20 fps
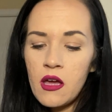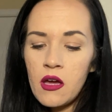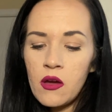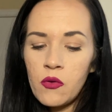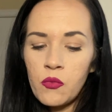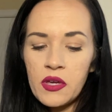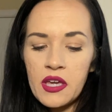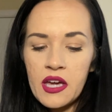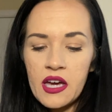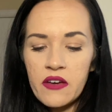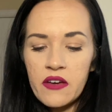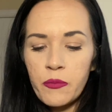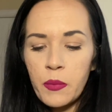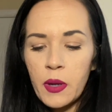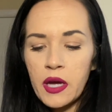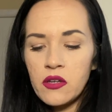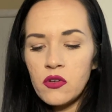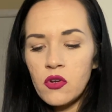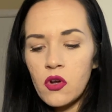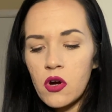We have
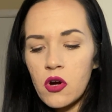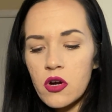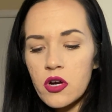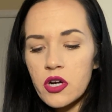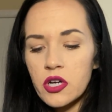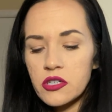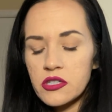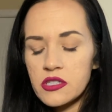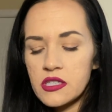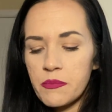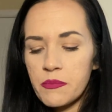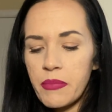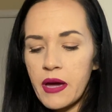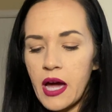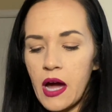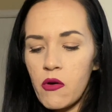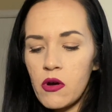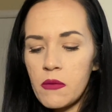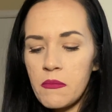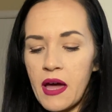by Nars, a
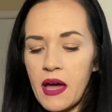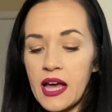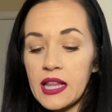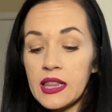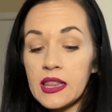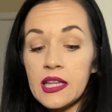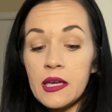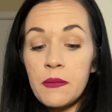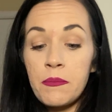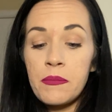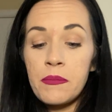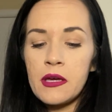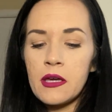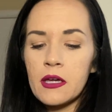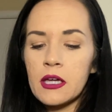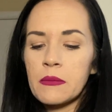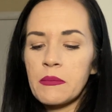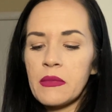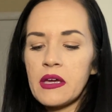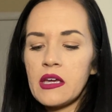Powermatte Lip
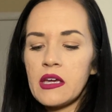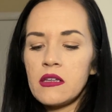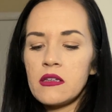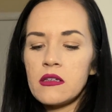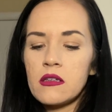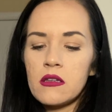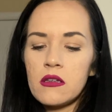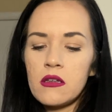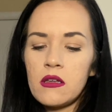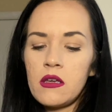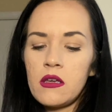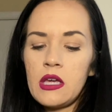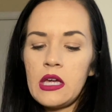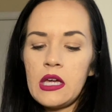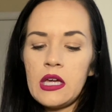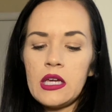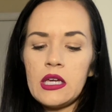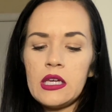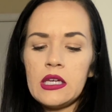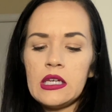Pigment
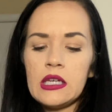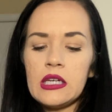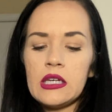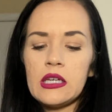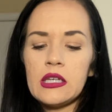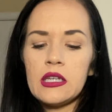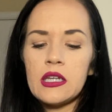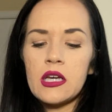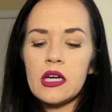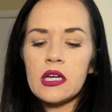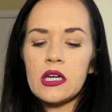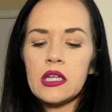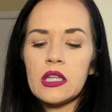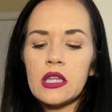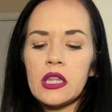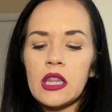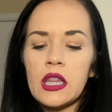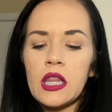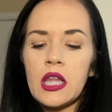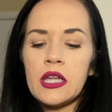in
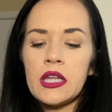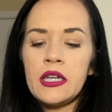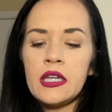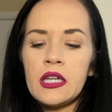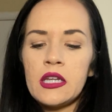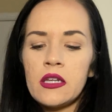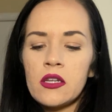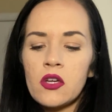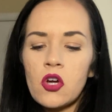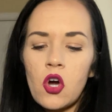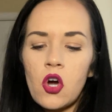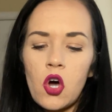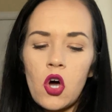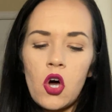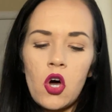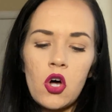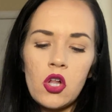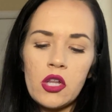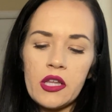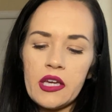London
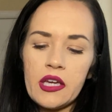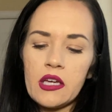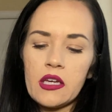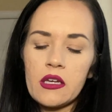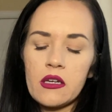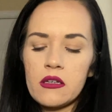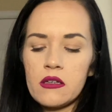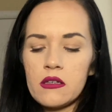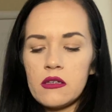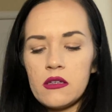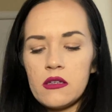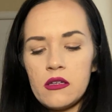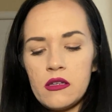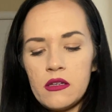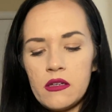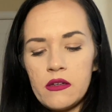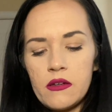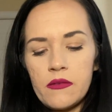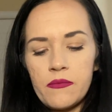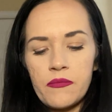Calling.
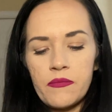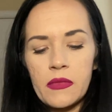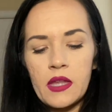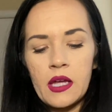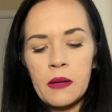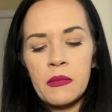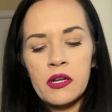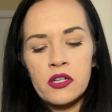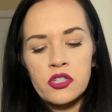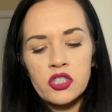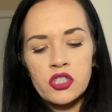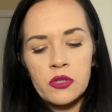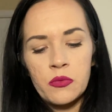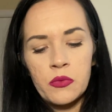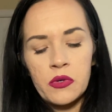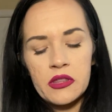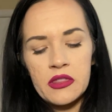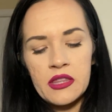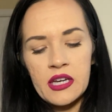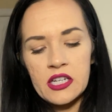I'm not sure
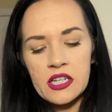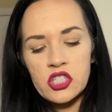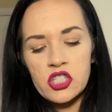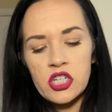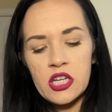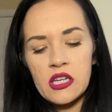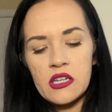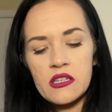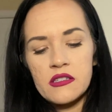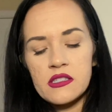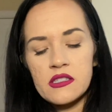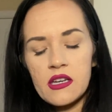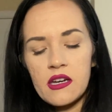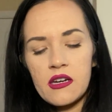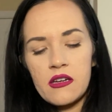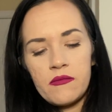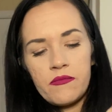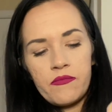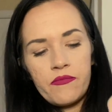what that shade is yet.